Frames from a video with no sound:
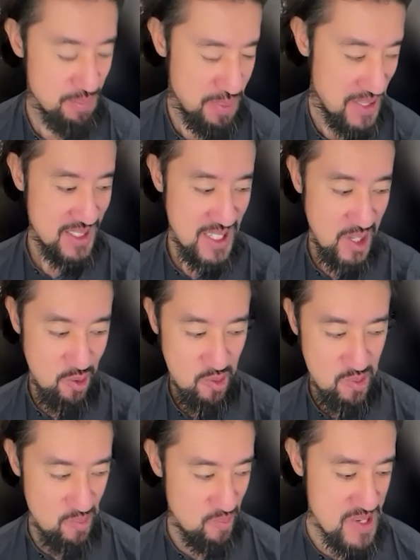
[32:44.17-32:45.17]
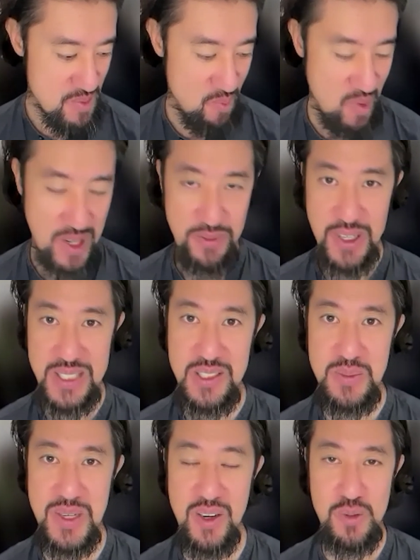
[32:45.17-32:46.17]
but the other reason why I'm
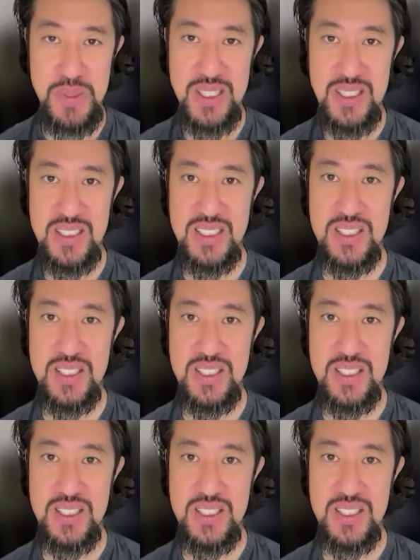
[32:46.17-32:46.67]
fascinated about Armenia